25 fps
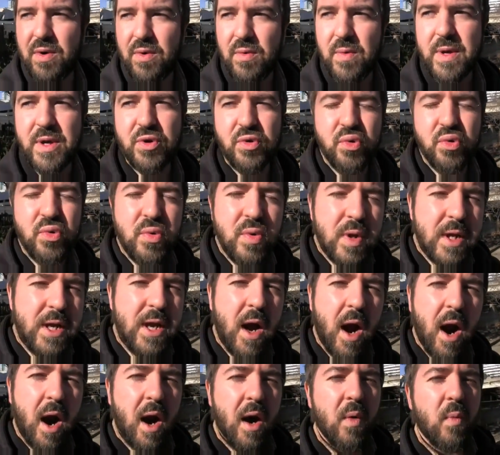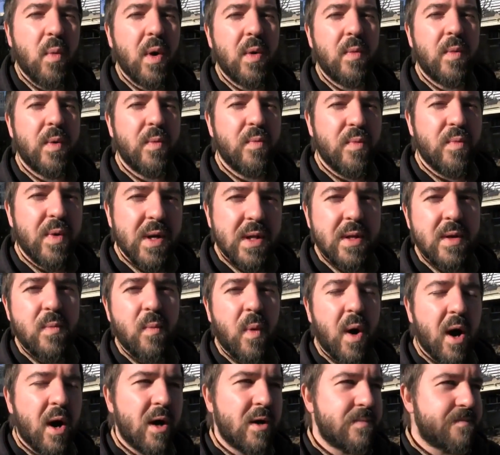who we truly are, what we really
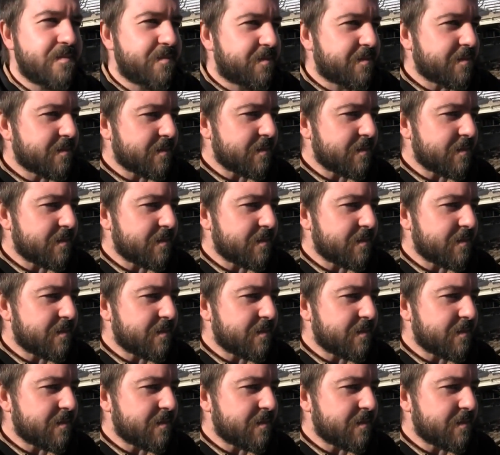want,